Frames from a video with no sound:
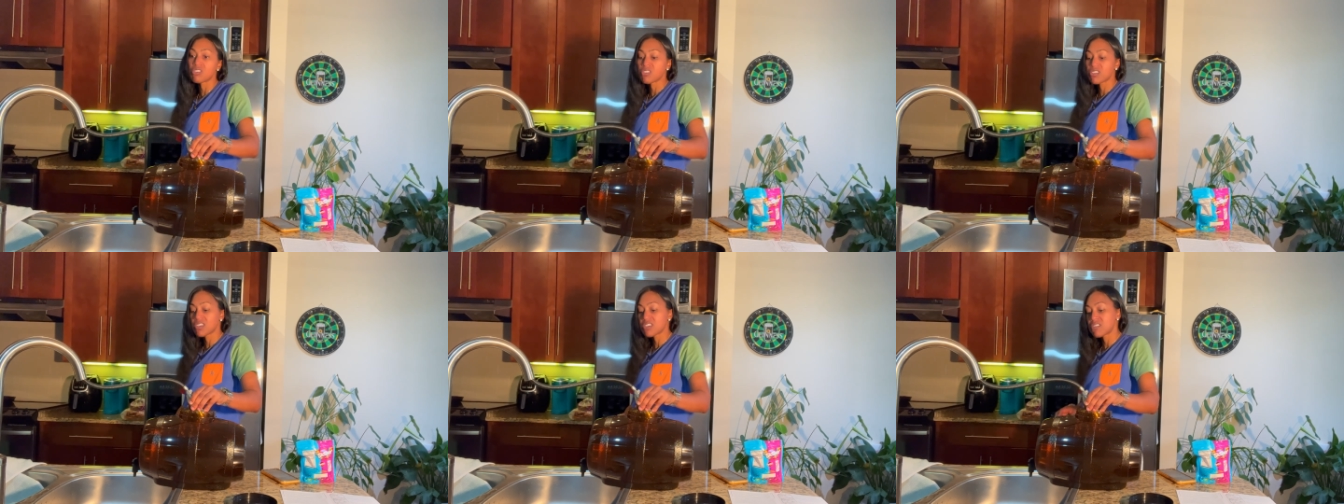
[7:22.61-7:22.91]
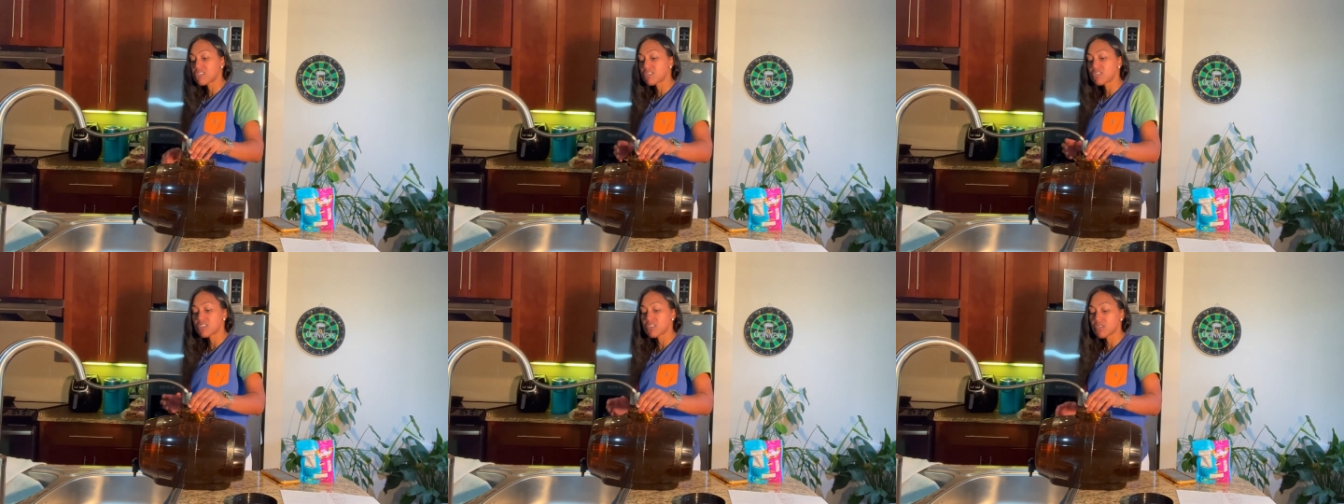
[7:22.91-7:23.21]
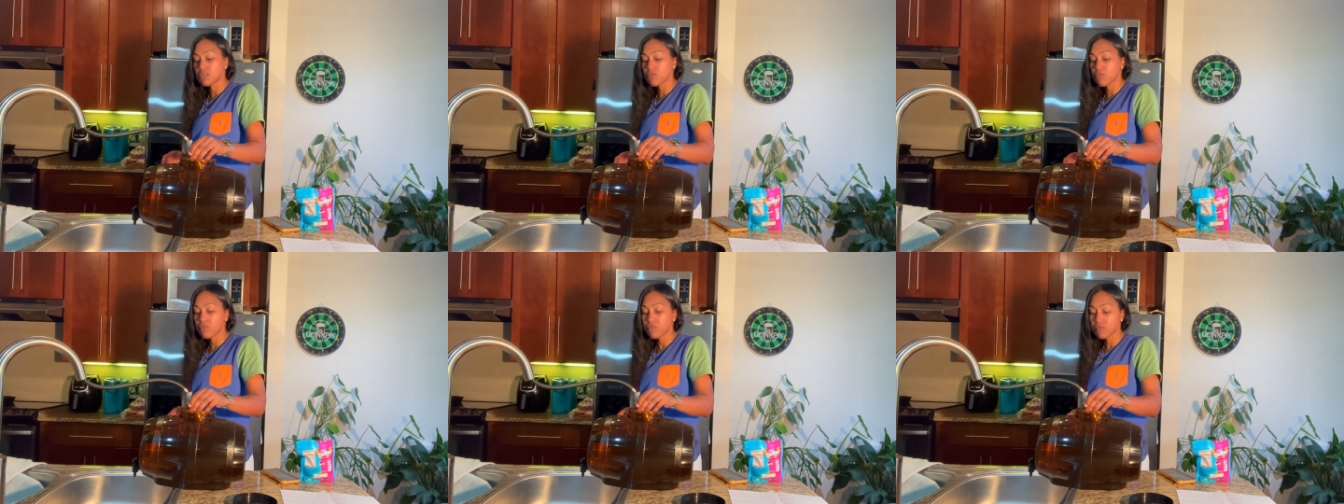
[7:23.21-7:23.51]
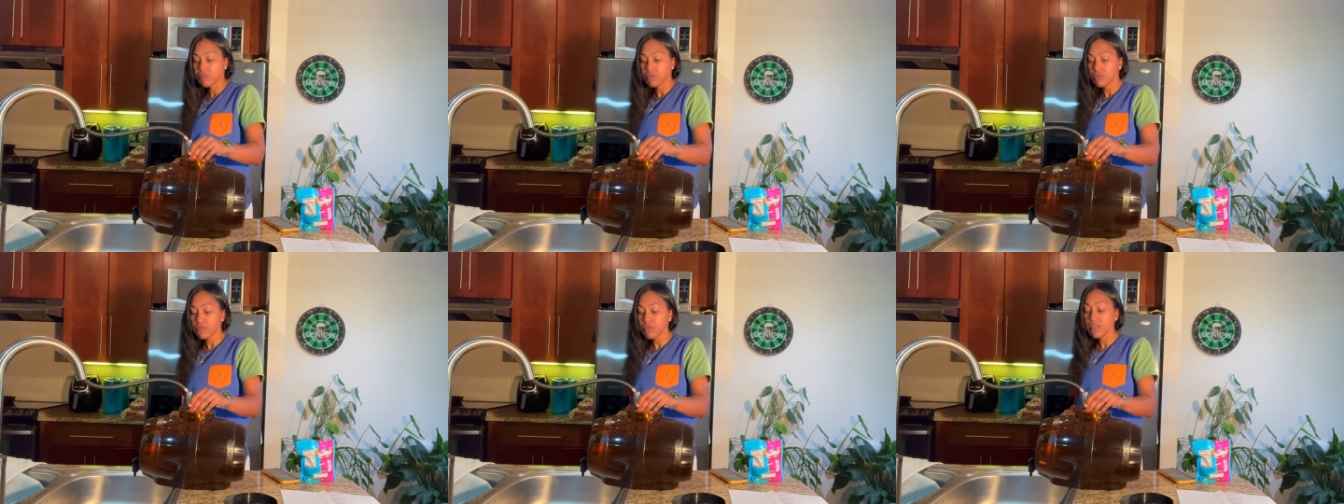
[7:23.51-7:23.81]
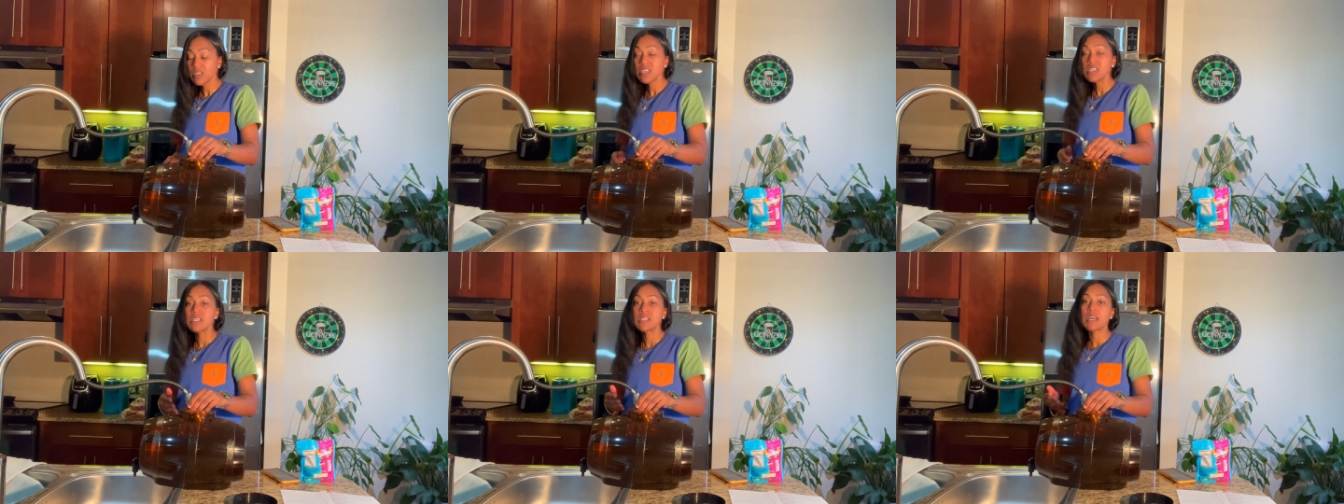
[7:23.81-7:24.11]
because
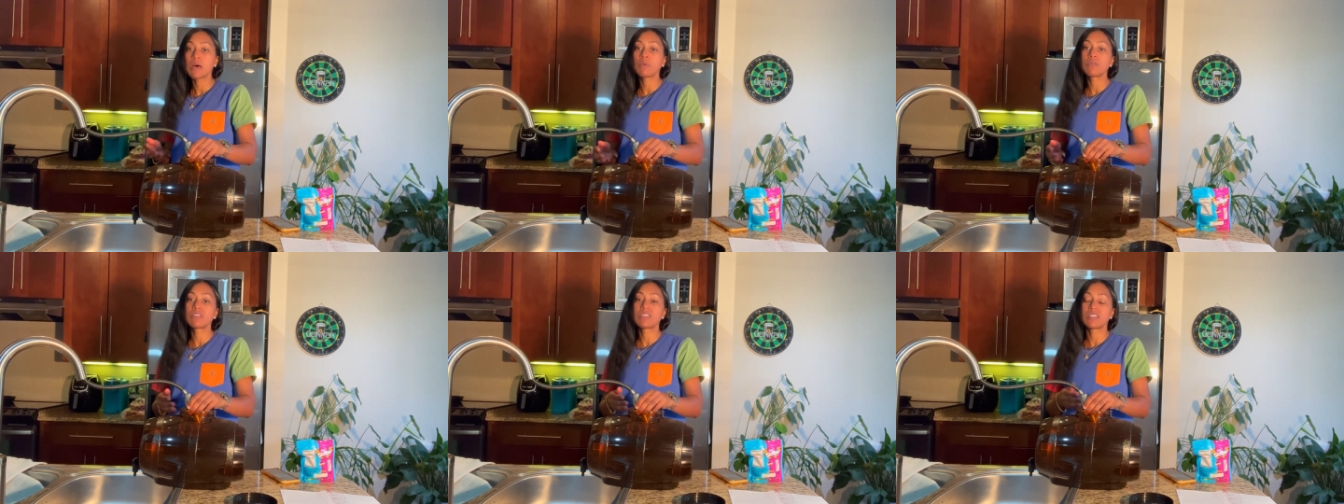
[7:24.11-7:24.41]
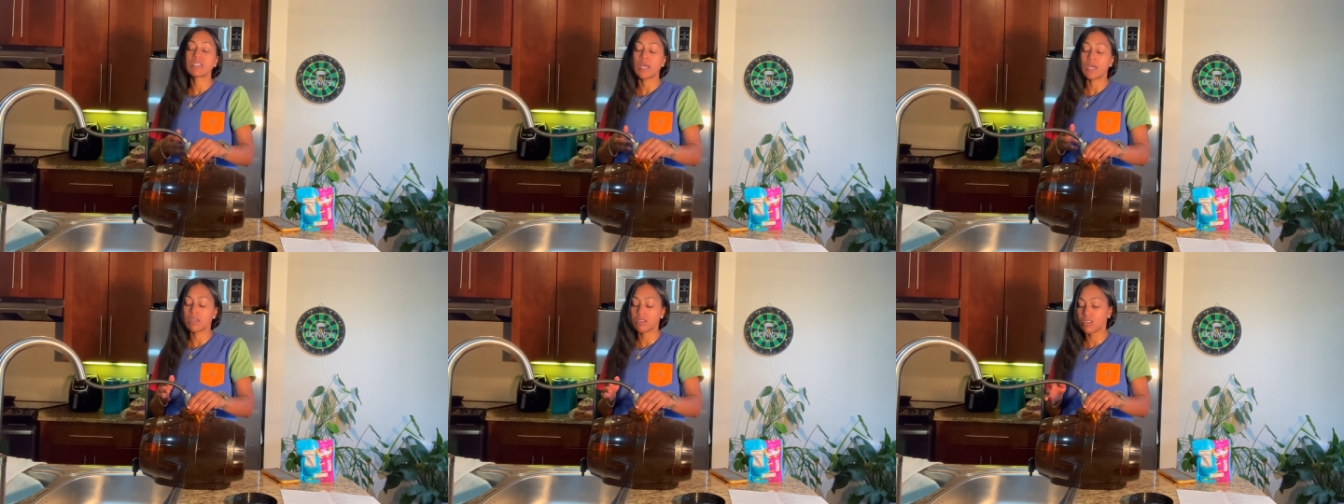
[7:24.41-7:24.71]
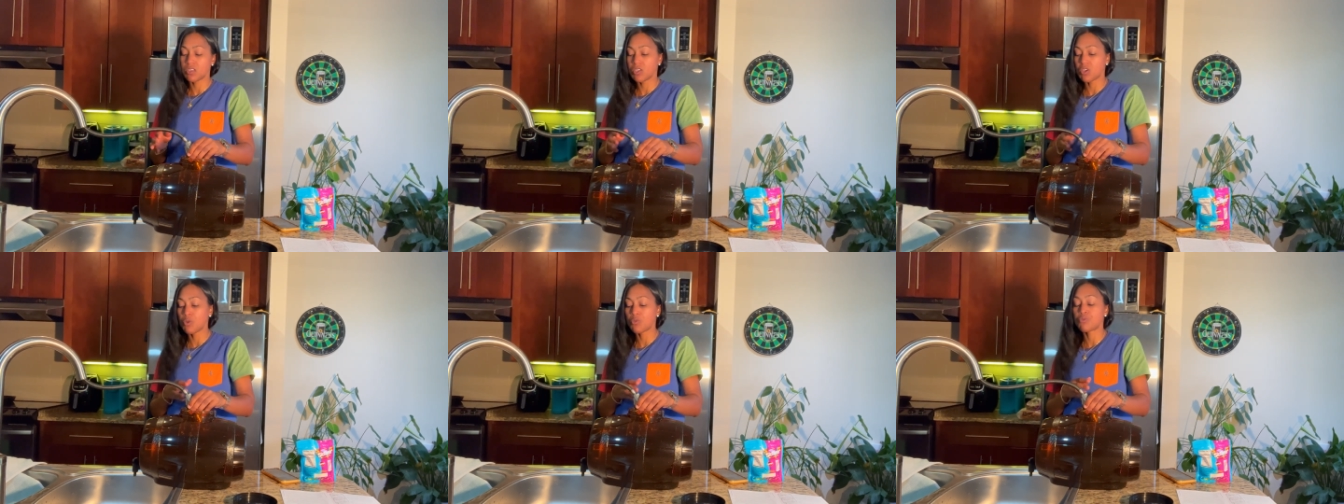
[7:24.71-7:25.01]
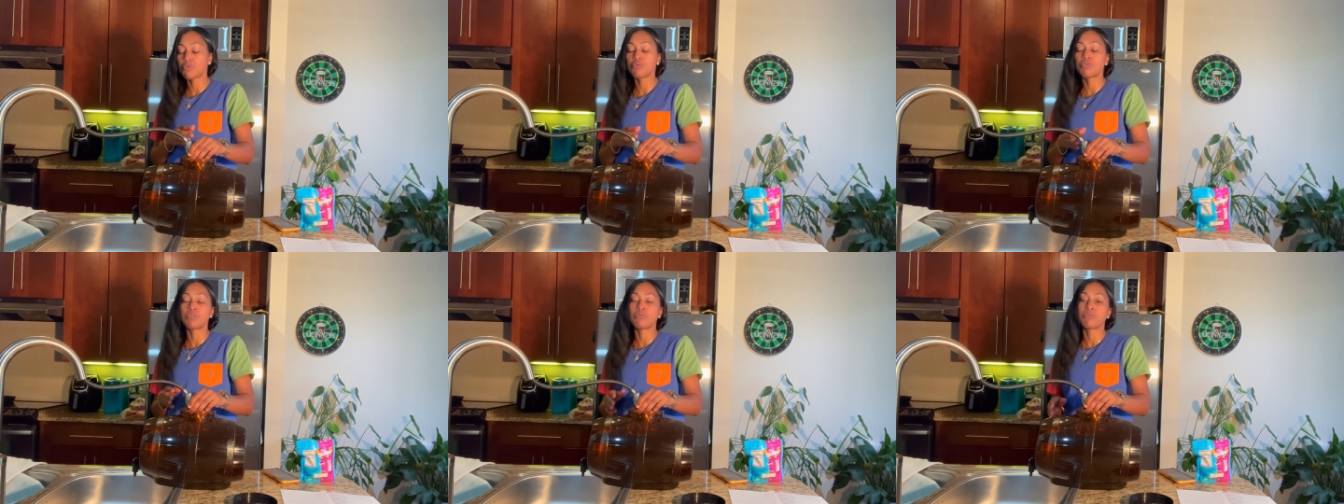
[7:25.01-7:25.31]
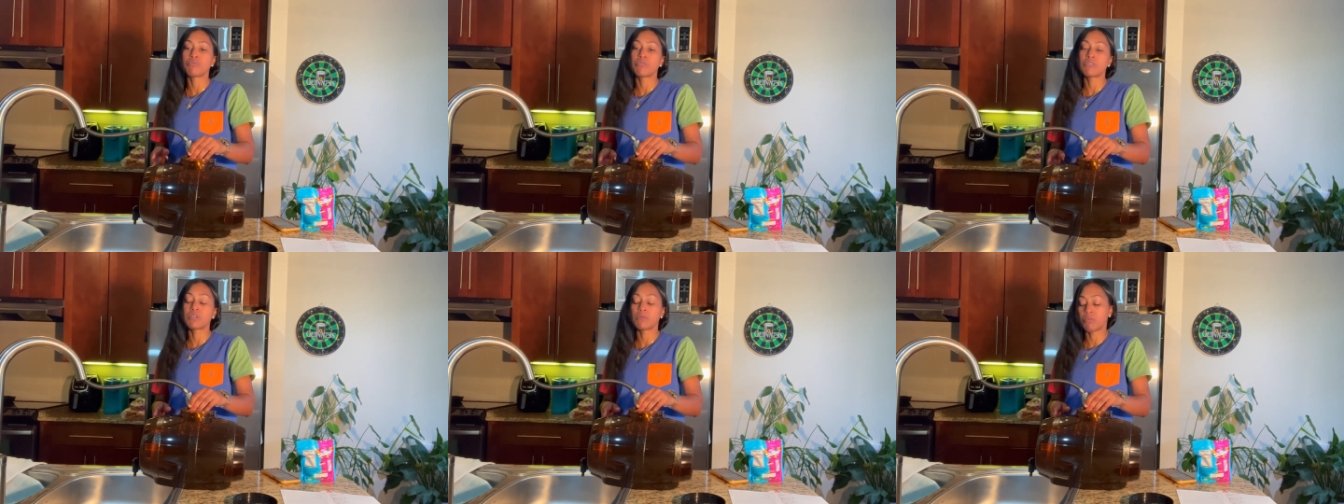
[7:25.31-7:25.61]
that would suck to go through the
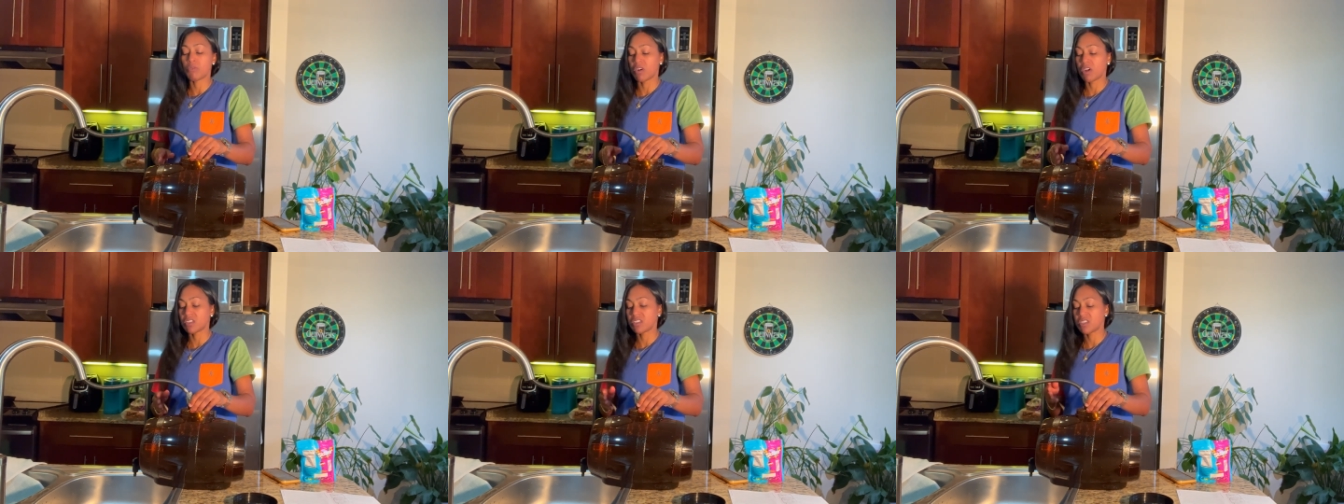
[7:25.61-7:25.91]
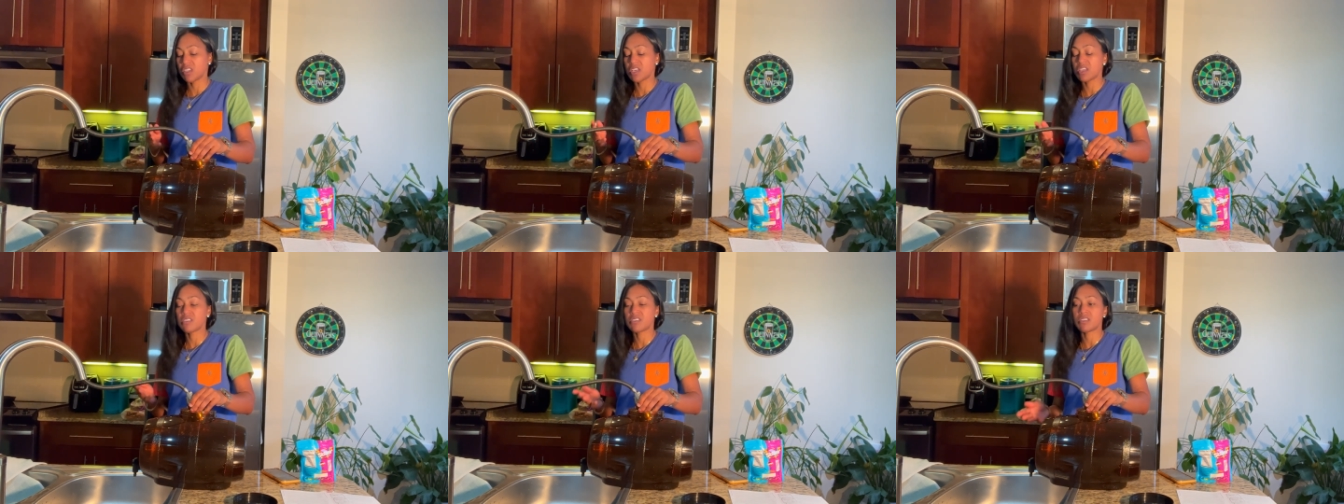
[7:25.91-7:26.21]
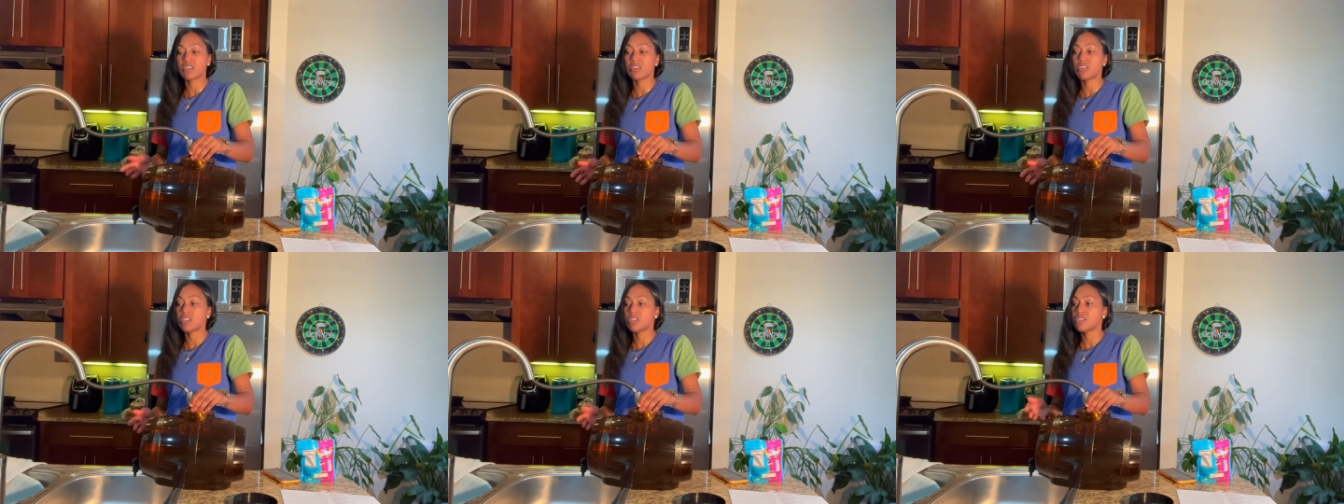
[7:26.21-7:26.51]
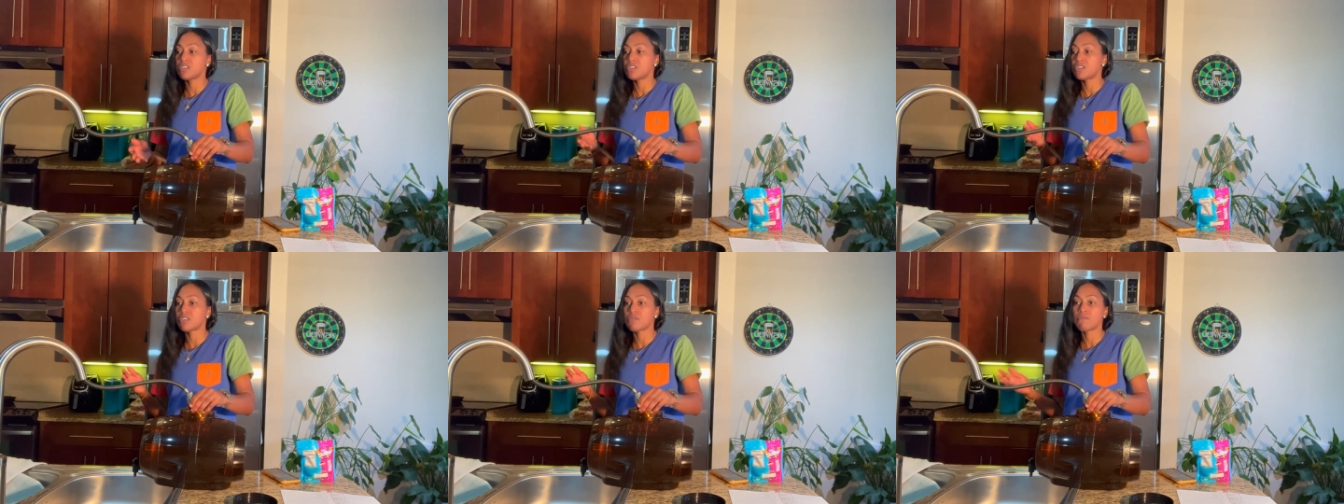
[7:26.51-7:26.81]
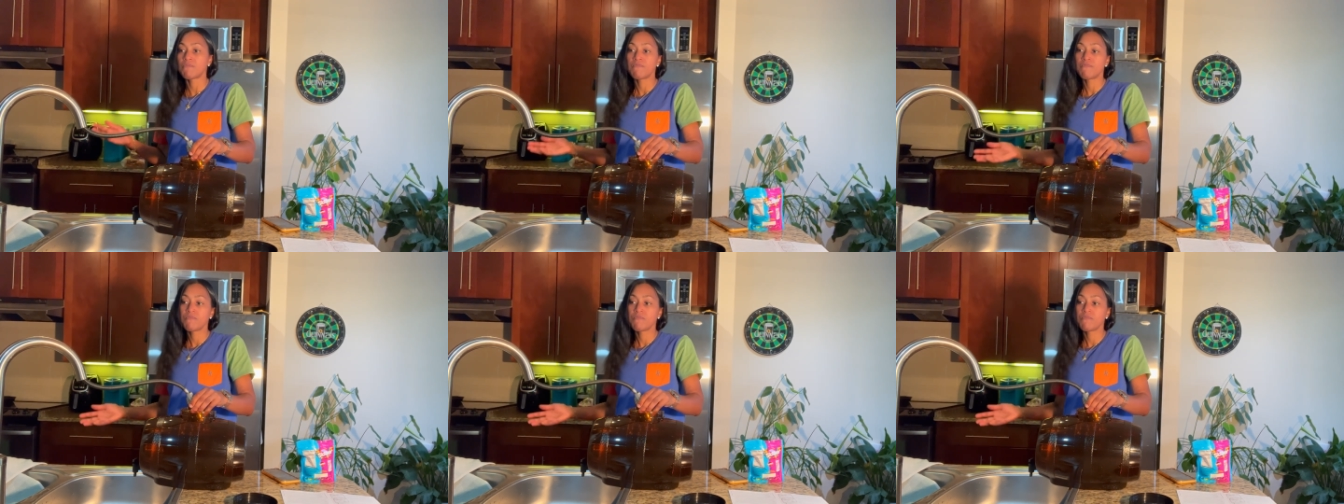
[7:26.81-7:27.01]
brewing process and then you're,